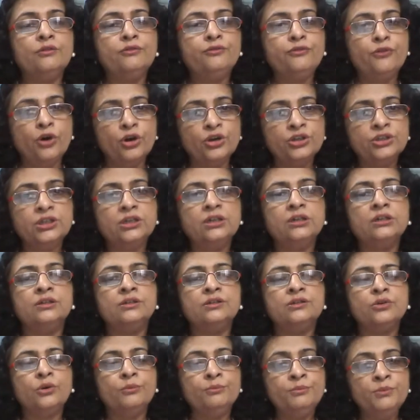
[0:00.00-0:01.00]
for
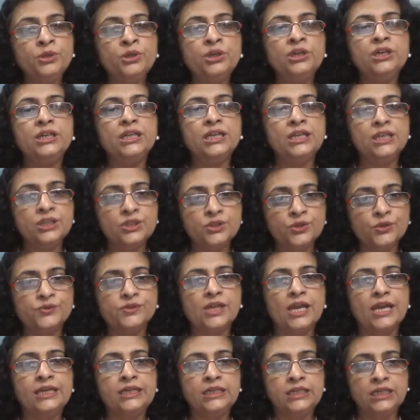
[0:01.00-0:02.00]
the community,
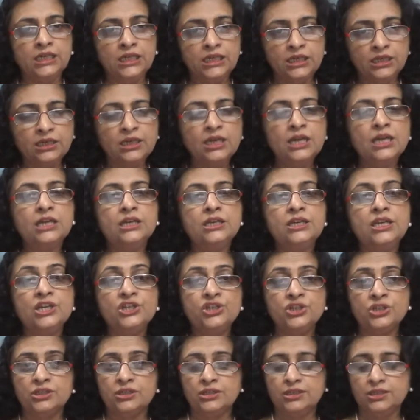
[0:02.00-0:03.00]
society,
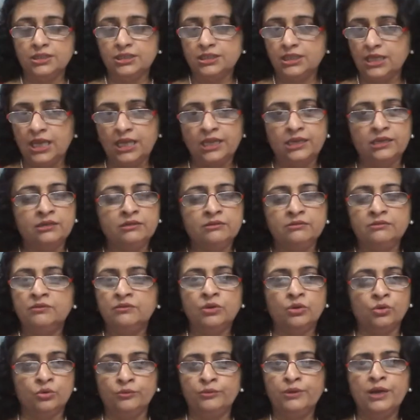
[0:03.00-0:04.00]
nations, and
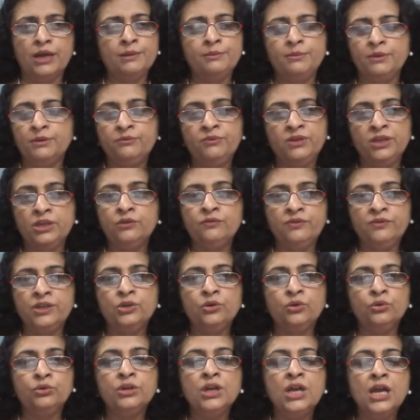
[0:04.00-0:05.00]
I mean we
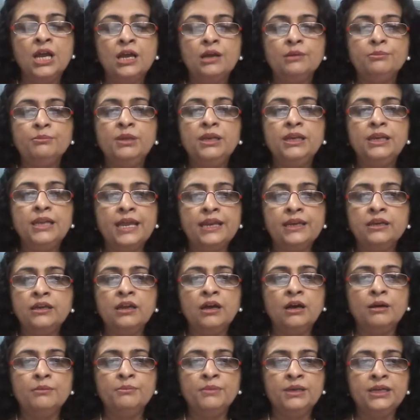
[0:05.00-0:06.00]
know Bill and
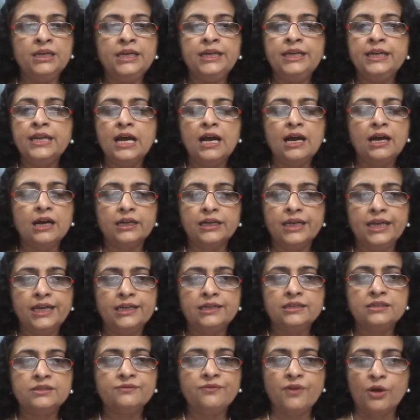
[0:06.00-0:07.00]
Melinda
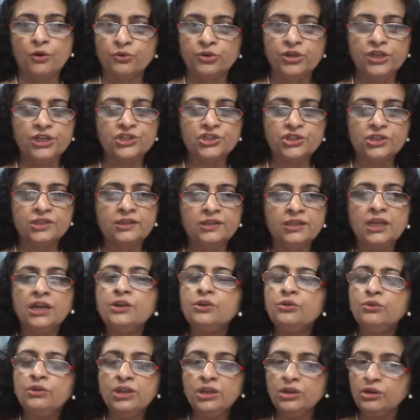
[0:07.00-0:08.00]
Gates Foundation. They
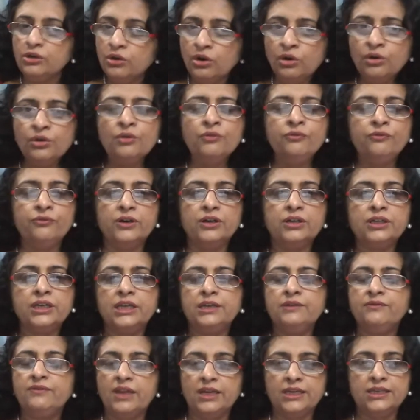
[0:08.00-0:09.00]
are doing a lot of work
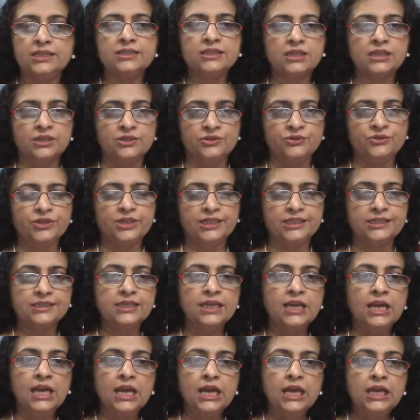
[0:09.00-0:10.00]
in various countries.
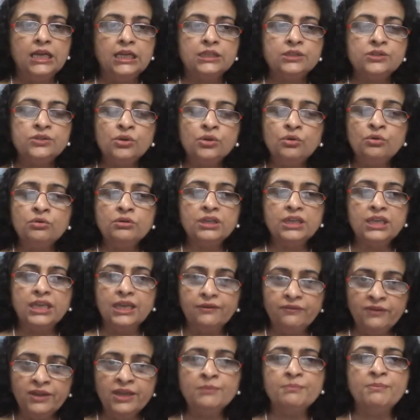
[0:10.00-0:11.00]
So
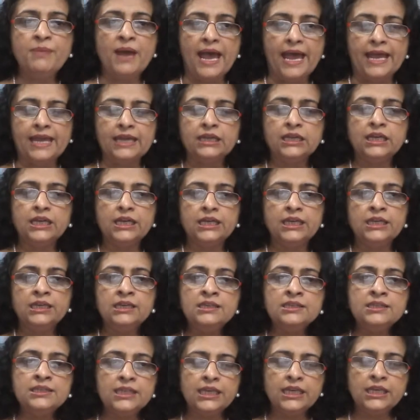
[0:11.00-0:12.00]
giving back
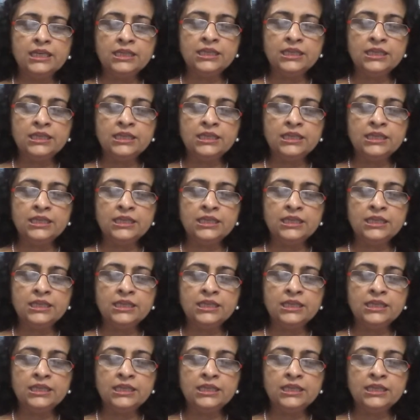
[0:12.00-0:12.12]
is